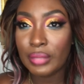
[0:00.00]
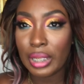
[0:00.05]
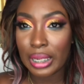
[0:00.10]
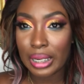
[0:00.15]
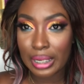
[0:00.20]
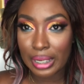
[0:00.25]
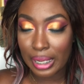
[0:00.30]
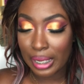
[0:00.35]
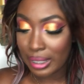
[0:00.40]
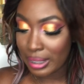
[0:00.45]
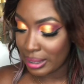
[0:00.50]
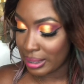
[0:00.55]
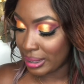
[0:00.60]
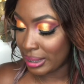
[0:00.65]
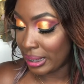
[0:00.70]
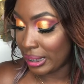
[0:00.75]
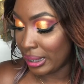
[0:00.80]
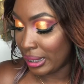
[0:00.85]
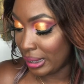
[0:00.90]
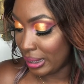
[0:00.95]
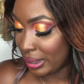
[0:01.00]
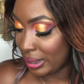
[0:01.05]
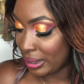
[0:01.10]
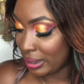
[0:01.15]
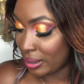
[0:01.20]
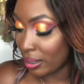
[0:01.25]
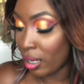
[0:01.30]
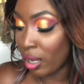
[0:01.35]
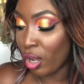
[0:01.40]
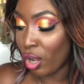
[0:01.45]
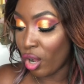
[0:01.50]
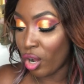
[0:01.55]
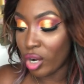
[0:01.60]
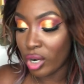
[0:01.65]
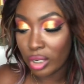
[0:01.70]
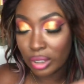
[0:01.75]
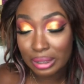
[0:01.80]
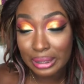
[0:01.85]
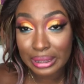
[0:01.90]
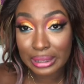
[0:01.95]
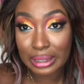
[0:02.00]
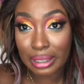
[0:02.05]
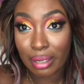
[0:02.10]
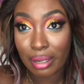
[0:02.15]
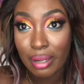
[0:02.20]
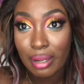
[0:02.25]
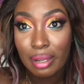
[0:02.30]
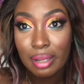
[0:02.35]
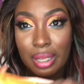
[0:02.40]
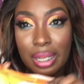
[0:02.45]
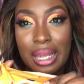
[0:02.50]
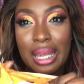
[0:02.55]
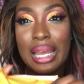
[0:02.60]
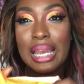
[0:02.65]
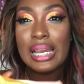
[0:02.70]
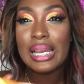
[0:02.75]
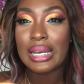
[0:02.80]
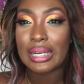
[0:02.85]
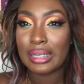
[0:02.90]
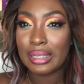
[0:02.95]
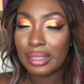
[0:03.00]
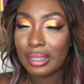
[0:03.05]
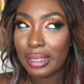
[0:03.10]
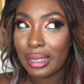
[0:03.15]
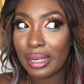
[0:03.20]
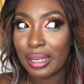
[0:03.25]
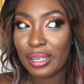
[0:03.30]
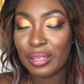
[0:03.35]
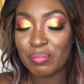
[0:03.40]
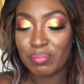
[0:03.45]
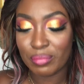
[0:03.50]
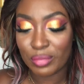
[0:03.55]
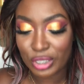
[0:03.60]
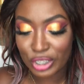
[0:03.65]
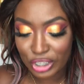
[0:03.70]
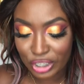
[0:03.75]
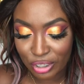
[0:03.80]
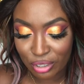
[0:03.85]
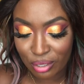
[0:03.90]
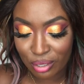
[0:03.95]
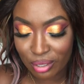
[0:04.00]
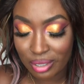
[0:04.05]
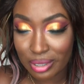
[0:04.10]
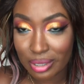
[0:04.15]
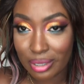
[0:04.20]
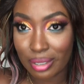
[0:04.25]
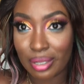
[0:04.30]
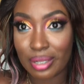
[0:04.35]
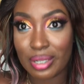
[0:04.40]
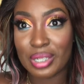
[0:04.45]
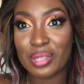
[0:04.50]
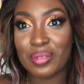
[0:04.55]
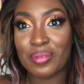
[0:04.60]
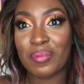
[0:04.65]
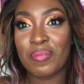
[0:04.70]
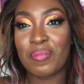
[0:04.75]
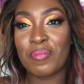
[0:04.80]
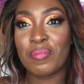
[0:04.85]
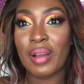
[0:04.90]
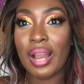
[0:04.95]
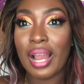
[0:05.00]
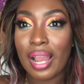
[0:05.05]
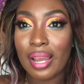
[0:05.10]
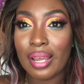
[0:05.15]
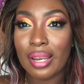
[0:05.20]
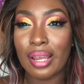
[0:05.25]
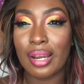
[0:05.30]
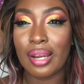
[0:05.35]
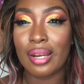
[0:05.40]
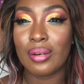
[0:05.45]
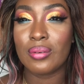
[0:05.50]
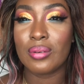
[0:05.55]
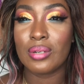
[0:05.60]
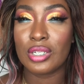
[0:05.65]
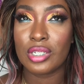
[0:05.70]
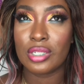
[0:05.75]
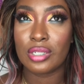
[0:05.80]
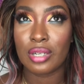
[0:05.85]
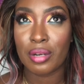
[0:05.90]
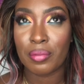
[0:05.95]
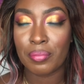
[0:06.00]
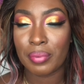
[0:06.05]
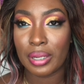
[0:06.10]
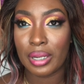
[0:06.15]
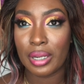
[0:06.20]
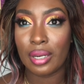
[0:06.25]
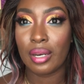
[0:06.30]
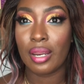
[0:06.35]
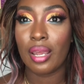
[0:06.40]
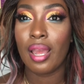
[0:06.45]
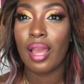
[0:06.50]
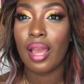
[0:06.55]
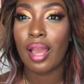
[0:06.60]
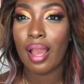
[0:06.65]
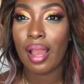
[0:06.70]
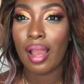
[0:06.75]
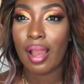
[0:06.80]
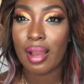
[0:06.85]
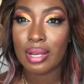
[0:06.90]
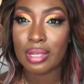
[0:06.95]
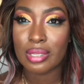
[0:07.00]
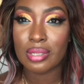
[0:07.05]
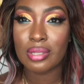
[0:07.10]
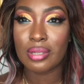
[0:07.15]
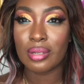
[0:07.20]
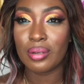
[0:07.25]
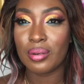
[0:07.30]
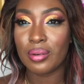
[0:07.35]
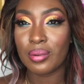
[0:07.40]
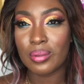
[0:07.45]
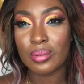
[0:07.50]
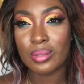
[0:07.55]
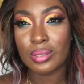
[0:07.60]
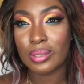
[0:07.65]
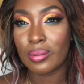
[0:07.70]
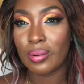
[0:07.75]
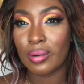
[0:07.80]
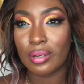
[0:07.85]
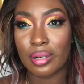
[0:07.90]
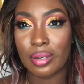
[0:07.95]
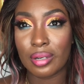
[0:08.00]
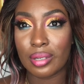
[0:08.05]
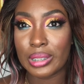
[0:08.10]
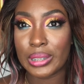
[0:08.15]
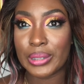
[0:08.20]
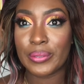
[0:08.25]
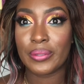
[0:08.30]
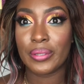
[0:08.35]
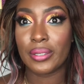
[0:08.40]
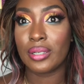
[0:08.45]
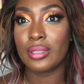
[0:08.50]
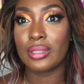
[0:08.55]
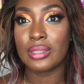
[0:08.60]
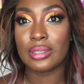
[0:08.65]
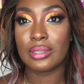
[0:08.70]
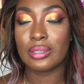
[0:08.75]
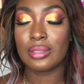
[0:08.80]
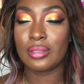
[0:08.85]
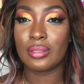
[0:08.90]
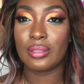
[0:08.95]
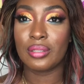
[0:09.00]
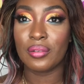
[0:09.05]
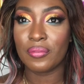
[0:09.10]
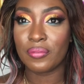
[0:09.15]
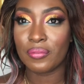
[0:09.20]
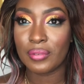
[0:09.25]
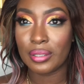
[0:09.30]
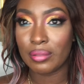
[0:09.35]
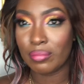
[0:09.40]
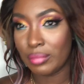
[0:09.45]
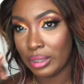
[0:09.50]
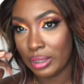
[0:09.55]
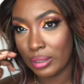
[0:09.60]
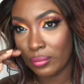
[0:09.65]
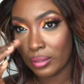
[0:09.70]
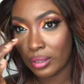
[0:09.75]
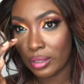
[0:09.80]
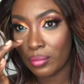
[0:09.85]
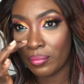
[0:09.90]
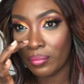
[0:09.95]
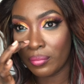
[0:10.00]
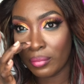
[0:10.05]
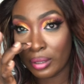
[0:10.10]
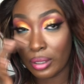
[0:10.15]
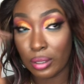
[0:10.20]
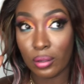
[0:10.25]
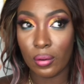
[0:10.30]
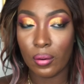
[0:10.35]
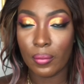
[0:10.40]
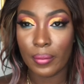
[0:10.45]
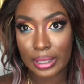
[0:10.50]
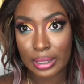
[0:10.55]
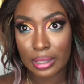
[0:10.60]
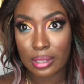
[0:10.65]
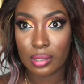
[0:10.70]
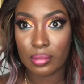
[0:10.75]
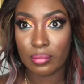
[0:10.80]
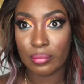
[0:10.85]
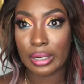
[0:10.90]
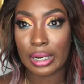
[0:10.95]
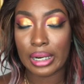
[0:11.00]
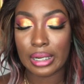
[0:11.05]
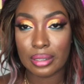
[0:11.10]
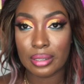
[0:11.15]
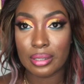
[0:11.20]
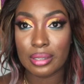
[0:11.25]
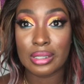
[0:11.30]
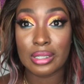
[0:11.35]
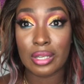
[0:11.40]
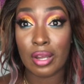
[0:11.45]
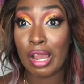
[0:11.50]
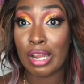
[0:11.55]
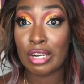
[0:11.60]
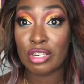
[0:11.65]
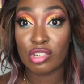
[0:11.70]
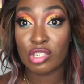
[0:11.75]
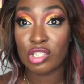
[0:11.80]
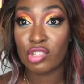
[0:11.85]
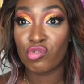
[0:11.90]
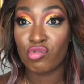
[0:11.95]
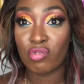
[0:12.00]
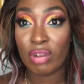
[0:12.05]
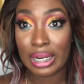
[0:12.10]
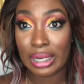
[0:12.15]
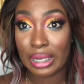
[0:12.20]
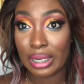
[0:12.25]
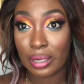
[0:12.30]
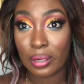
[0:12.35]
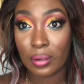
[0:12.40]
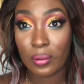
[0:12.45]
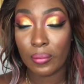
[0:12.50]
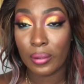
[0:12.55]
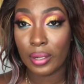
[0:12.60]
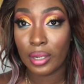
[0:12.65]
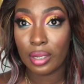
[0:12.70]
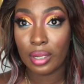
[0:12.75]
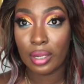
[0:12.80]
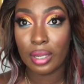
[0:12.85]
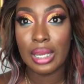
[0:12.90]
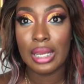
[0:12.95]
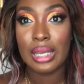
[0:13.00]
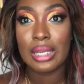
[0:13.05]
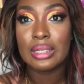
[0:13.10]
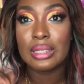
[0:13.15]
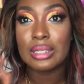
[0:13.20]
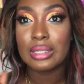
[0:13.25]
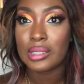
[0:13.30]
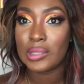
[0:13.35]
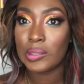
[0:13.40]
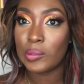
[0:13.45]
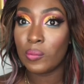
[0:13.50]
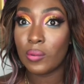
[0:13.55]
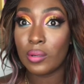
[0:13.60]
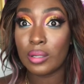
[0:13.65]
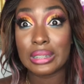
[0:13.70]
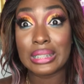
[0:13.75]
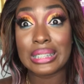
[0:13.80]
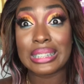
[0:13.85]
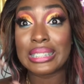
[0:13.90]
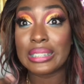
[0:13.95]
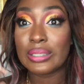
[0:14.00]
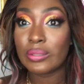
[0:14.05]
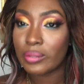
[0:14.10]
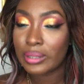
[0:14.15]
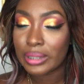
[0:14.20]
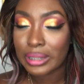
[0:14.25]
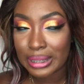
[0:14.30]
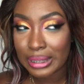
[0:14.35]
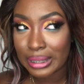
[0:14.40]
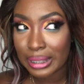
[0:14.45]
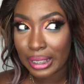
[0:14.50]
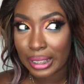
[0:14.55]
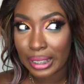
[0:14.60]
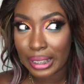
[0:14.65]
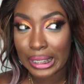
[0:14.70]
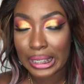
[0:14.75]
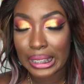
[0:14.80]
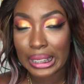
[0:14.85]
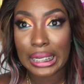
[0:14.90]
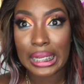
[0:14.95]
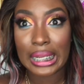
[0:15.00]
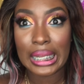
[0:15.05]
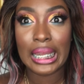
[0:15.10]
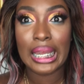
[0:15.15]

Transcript: Next is Ulta. I didn't get much in Ulta because while I was shopping, I had to go to another store because the family was going somewhere else. So I just ran in quick to see what it's like.